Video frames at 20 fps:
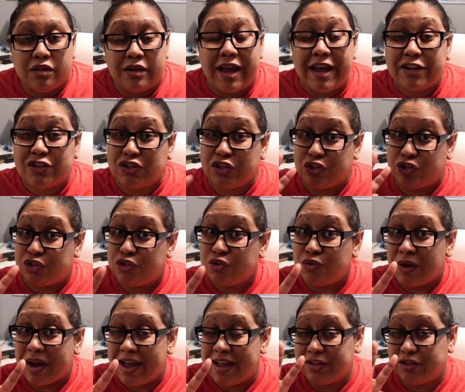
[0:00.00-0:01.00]
actually
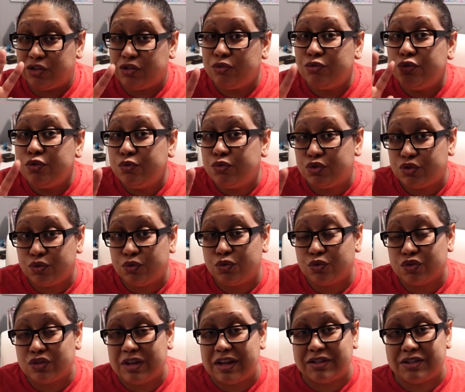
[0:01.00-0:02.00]
I had 2 new
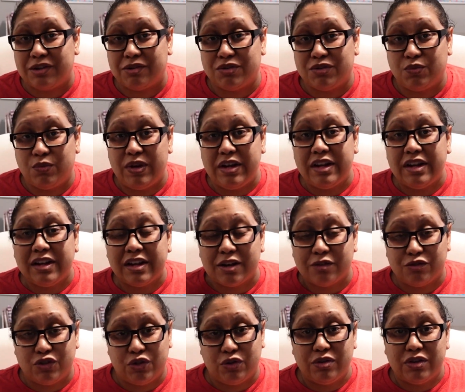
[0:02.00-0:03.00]
tools as I was weeding and I
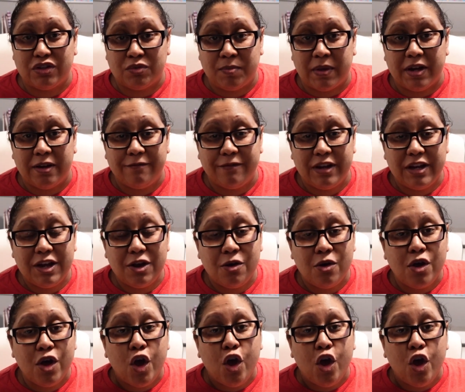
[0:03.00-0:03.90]
was showing the sped up video.